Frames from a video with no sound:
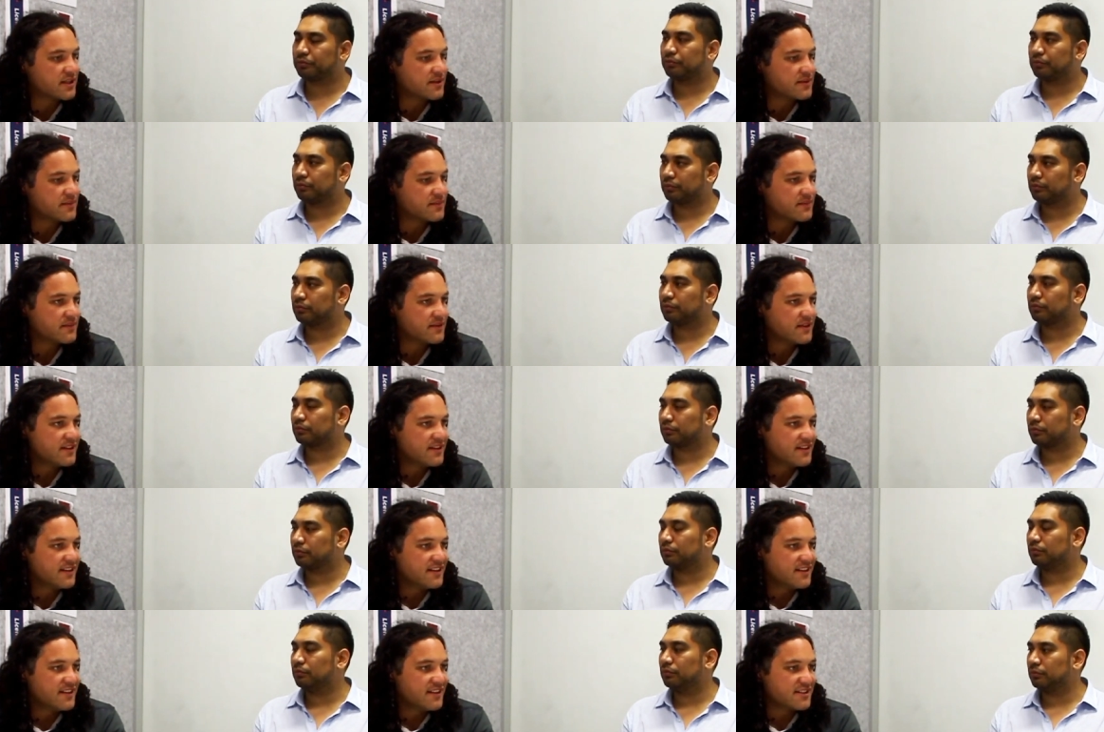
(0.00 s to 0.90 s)
Speaker 1: Um,
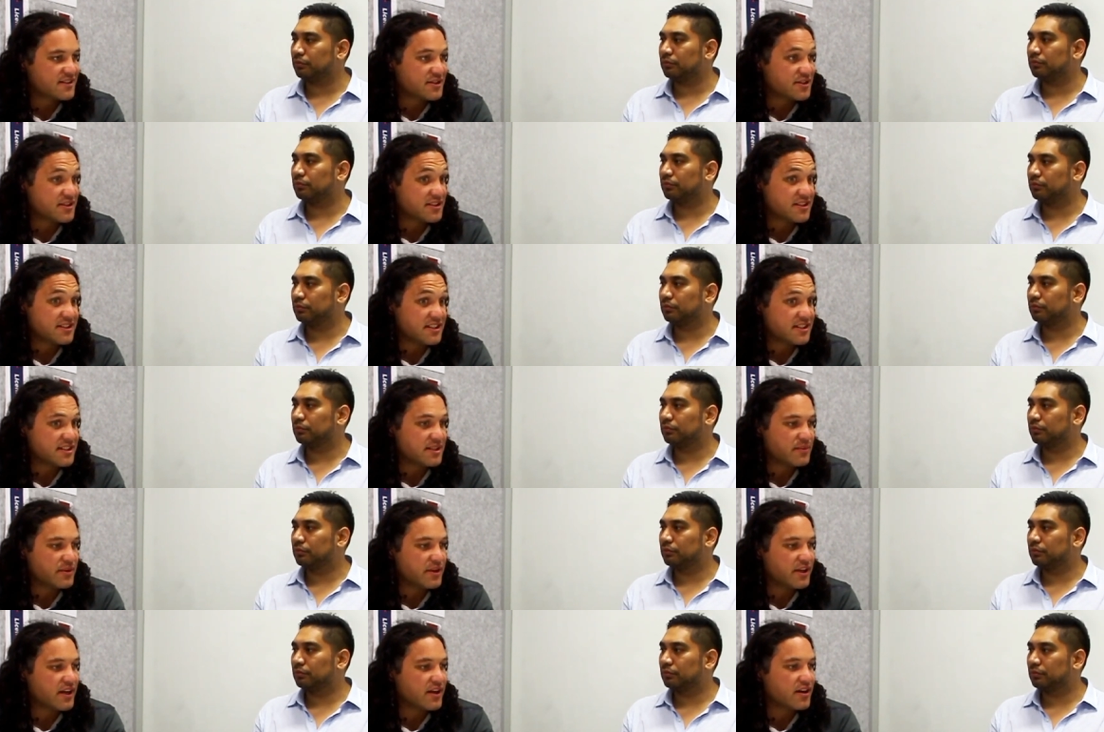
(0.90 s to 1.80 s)
it's good to
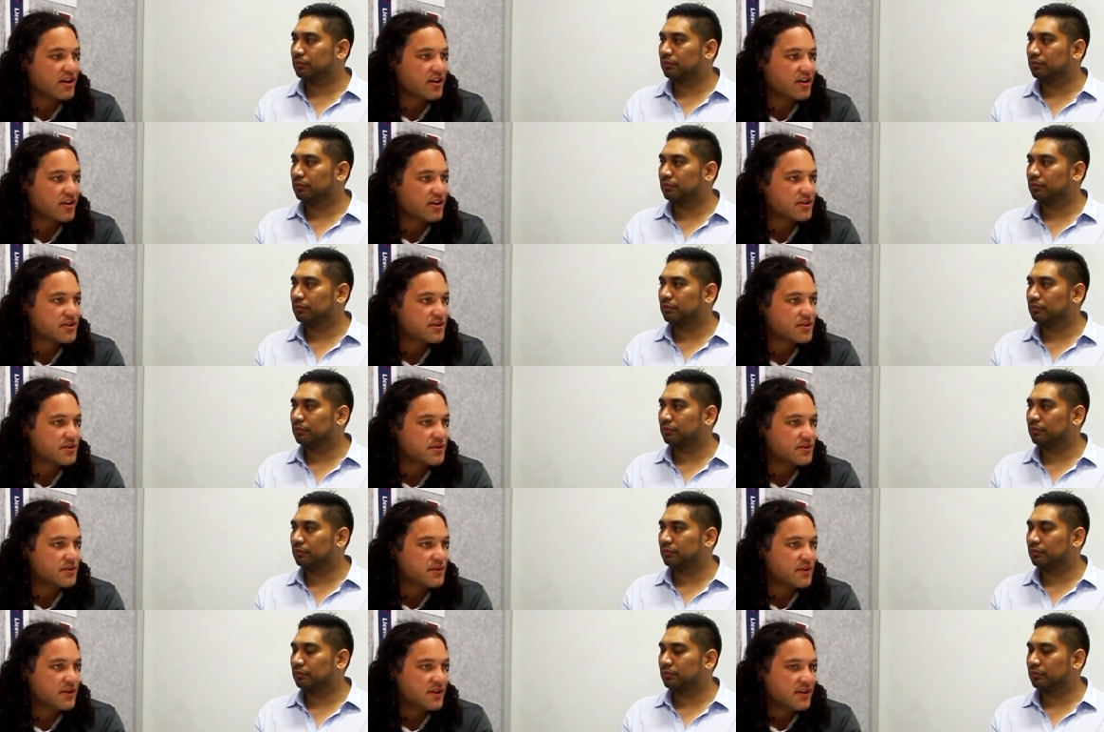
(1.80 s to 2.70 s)
see some of the younger guys
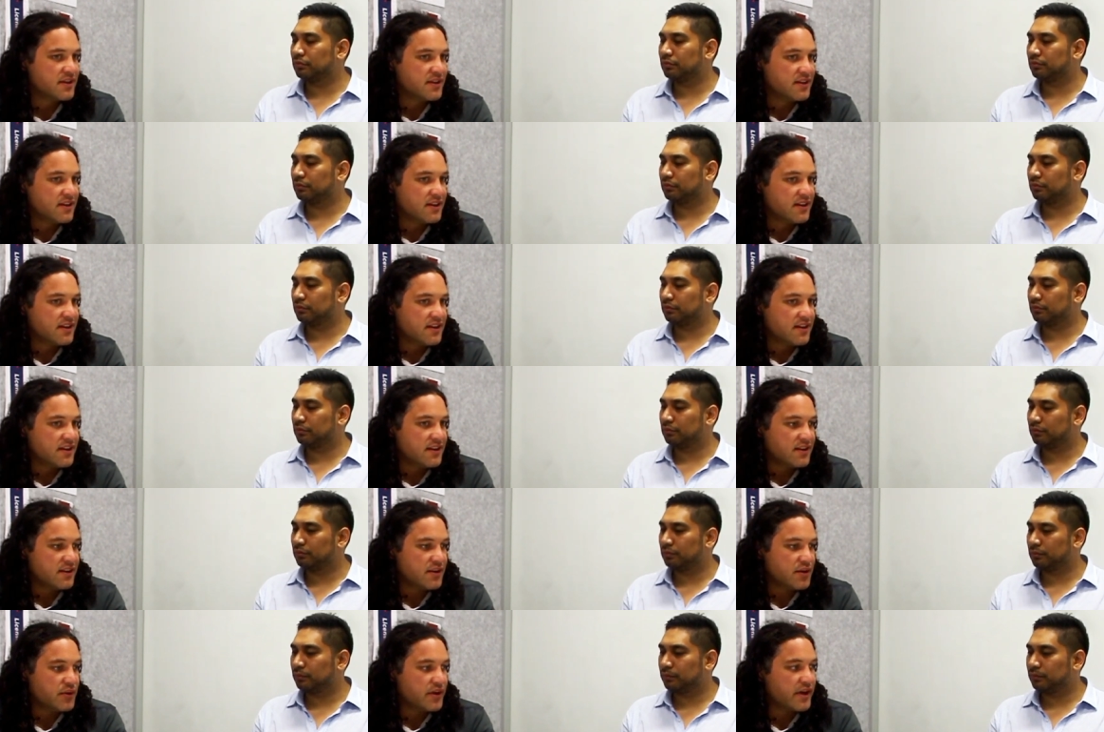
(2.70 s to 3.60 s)
who
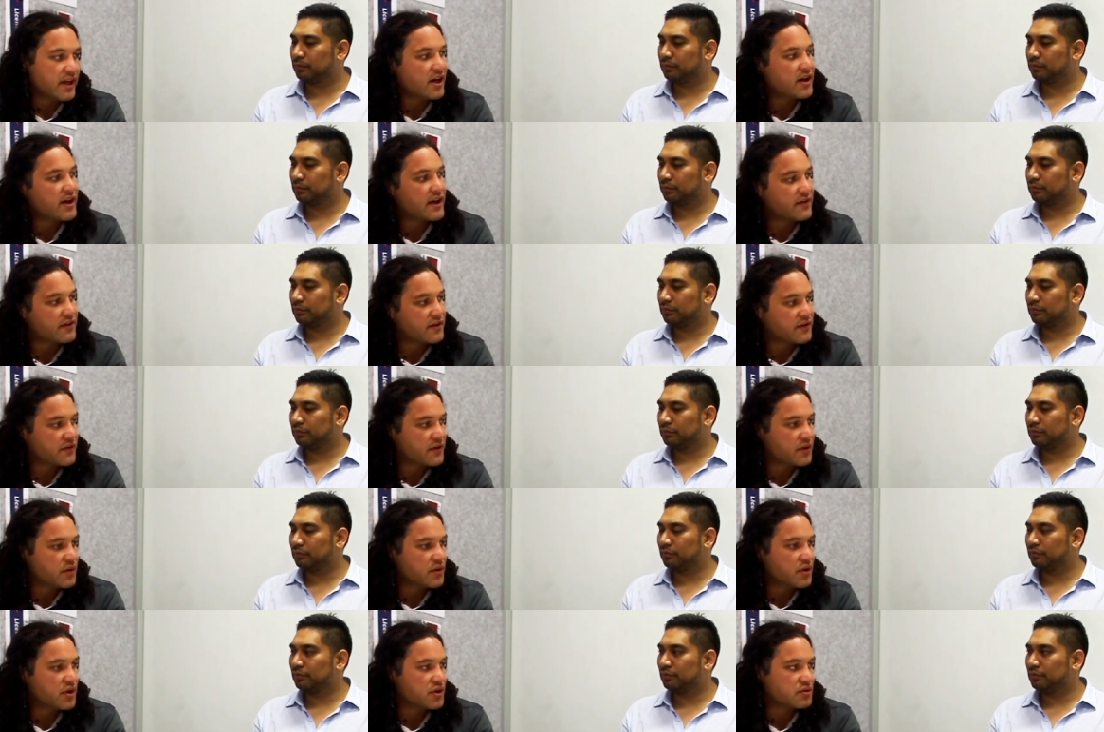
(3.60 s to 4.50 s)
who are now having
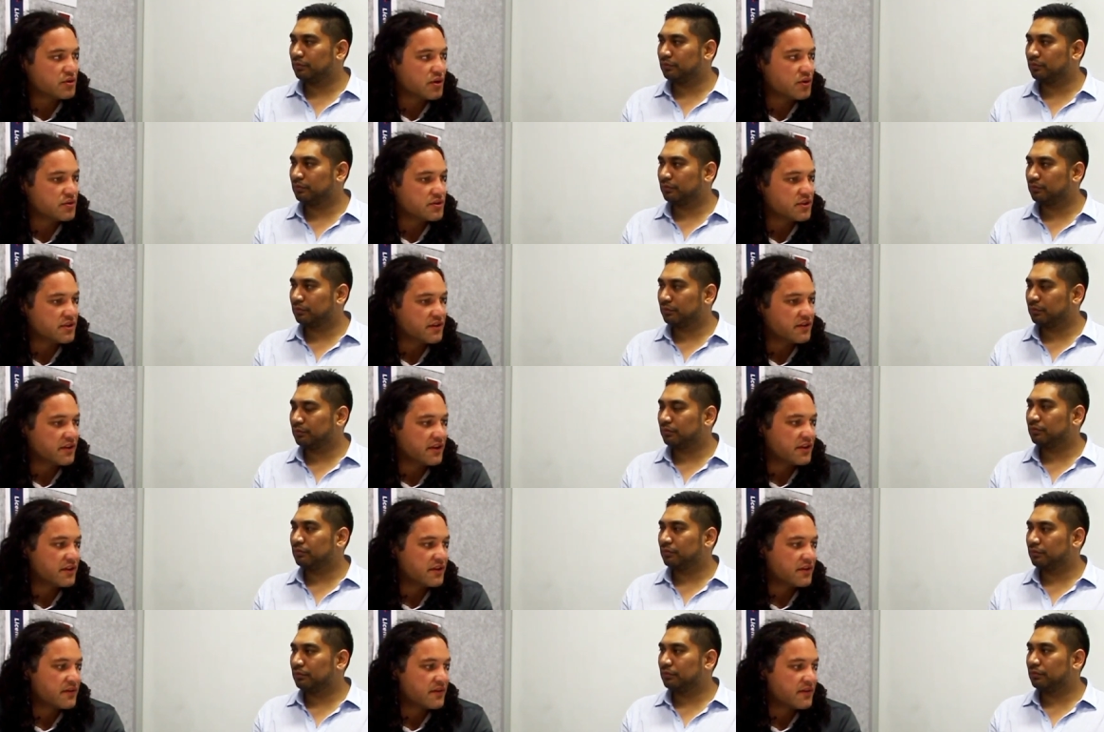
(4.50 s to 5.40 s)
to fill those roles,
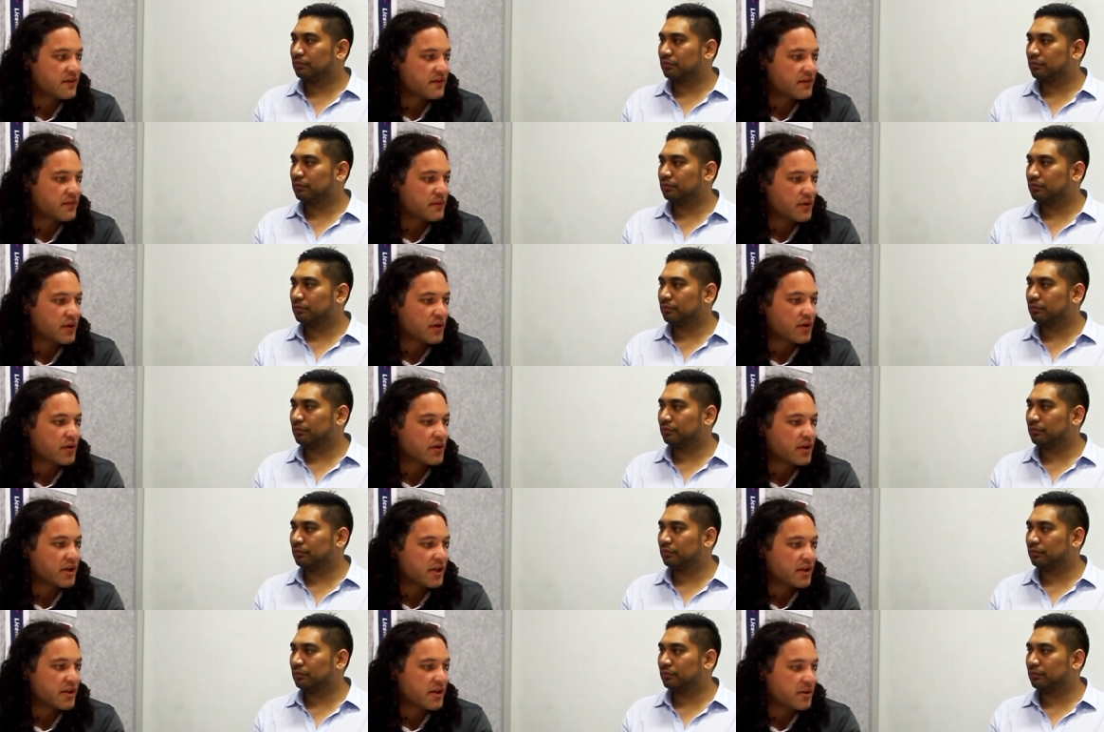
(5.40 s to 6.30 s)
and then we're
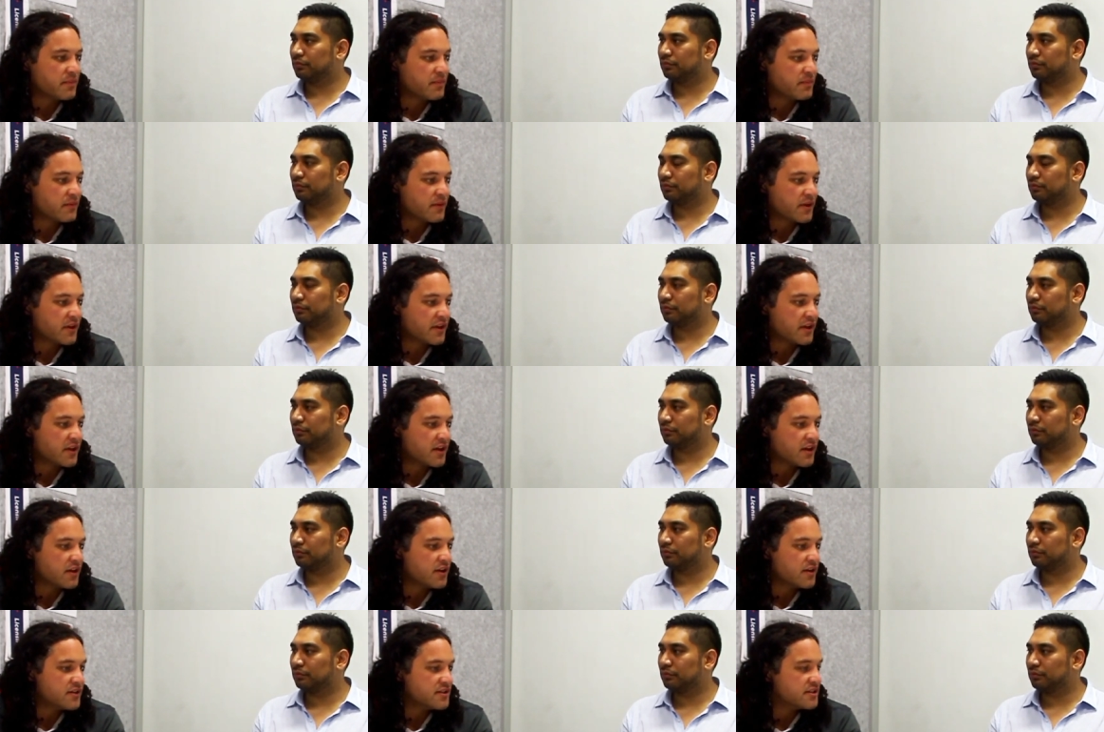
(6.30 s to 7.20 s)
not looking at them like the
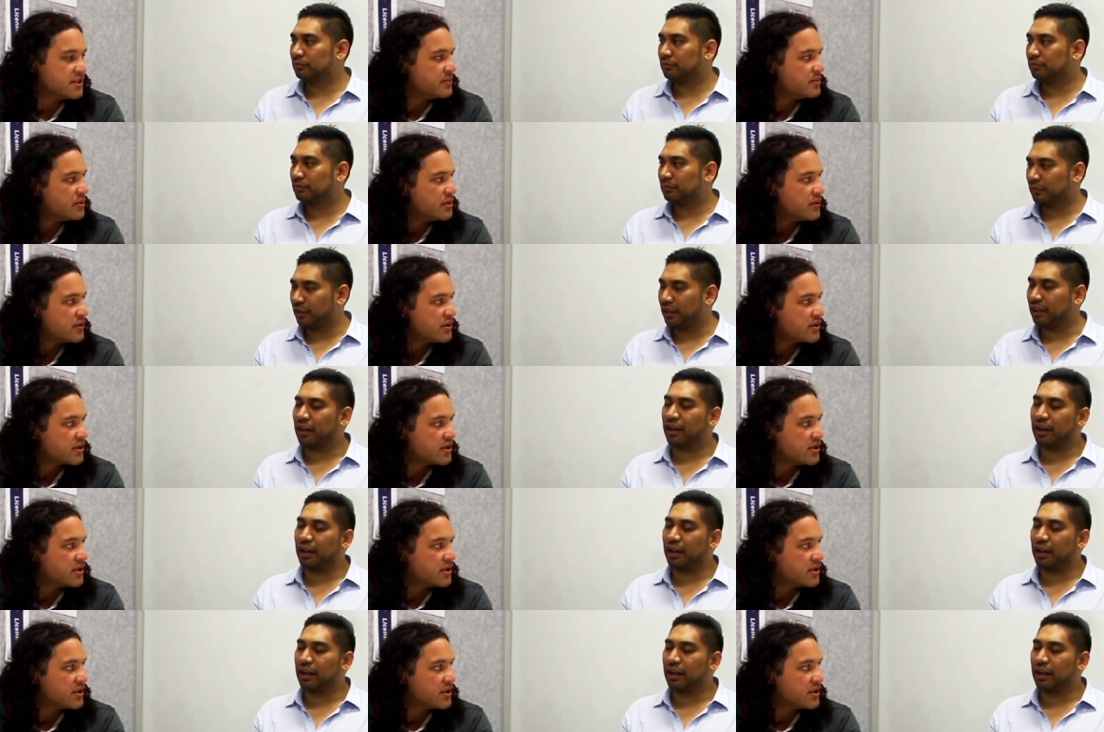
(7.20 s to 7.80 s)
younger guys anymore.